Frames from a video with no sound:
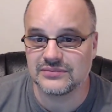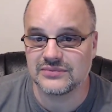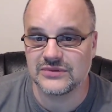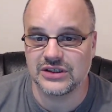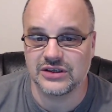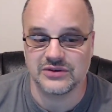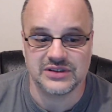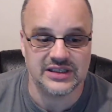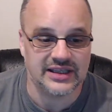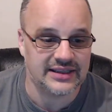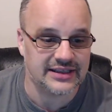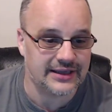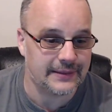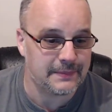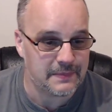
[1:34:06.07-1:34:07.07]
you don't see that in the
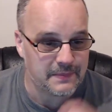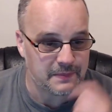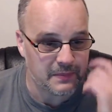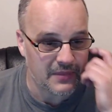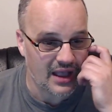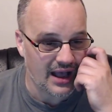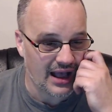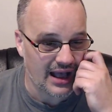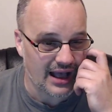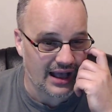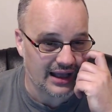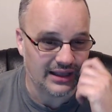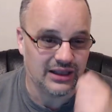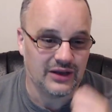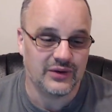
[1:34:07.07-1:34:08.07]
game when
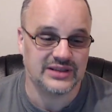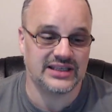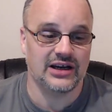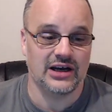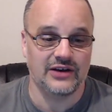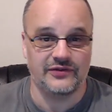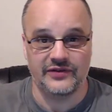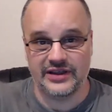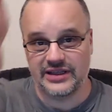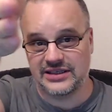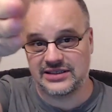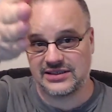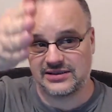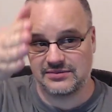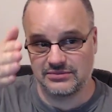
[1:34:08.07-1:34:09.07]
I say half of it,
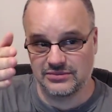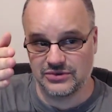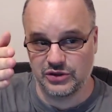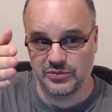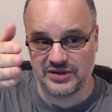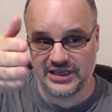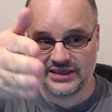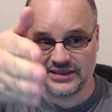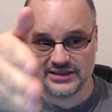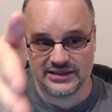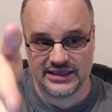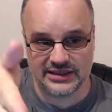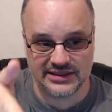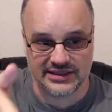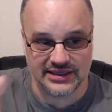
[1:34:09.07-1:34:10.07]
it's duplicated
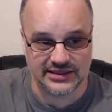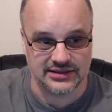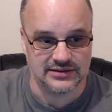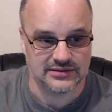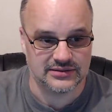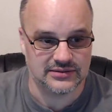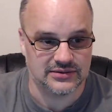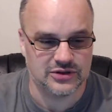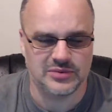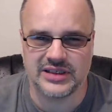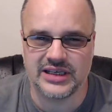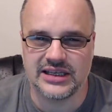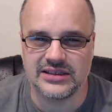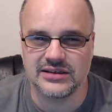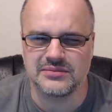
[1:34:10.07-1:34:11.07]
down the center.
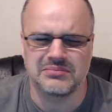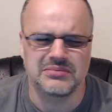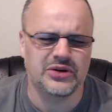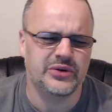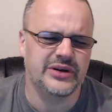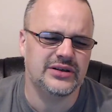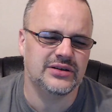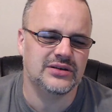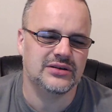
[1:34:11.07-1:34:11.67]
Duplicated? Mirrored?